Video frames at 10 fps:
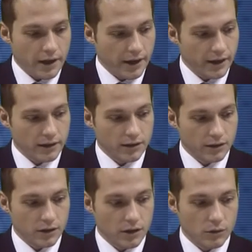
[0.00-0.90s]
And
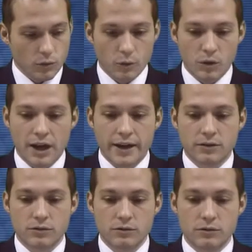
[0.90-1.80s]
we would like
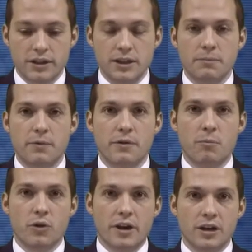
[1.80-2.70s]
to keep the
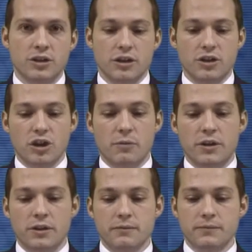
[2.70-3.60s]
production in
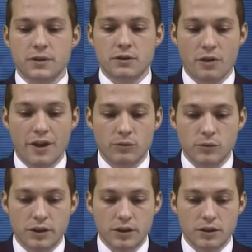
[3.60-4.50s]
Germany so that
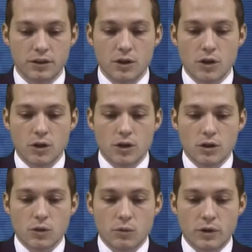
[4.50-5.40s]
we
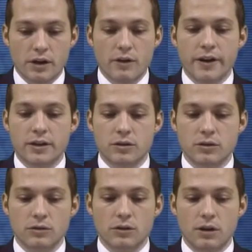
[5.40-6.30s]
are going
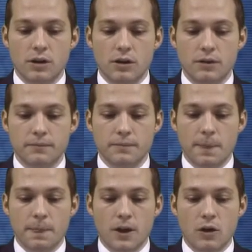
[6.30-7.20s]
to
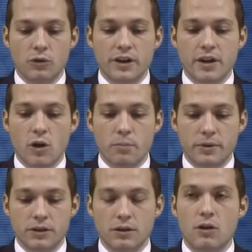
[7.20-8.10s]
only
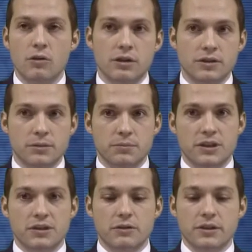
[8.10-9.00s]
open local
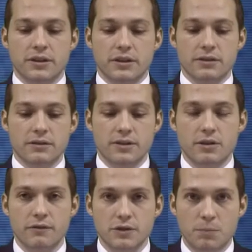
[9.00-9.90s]
subsidiaries and
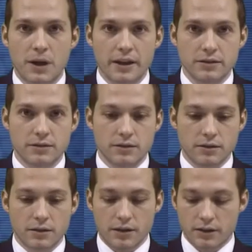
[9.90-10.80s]
service plants
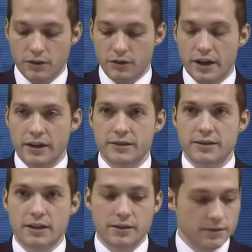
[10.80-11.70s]
in the United
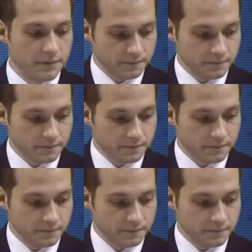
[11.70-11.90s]
States.